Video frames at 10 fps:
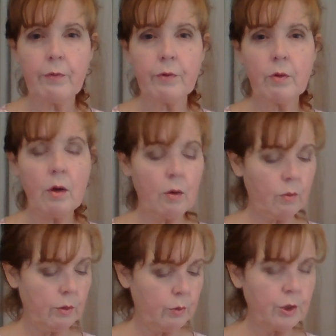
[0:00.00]
After all,
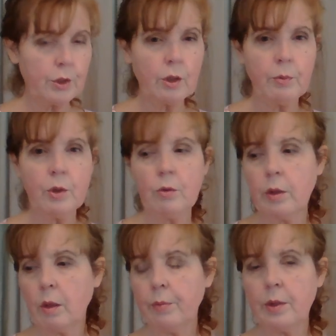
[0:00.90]
we're, we're just going to be
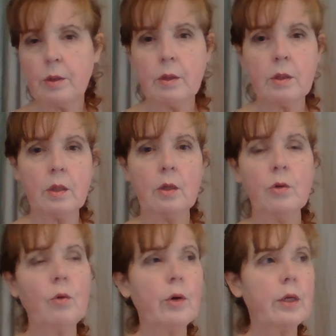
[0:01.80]
doing our business and
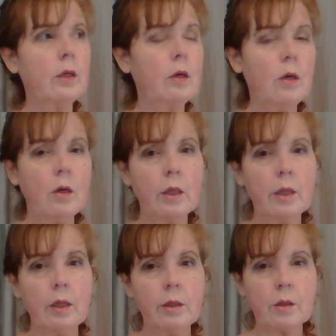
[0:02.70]
ignoring it all,
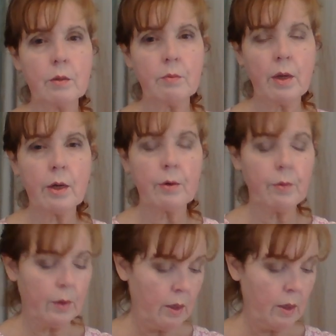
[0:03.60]
and it doesn't matter.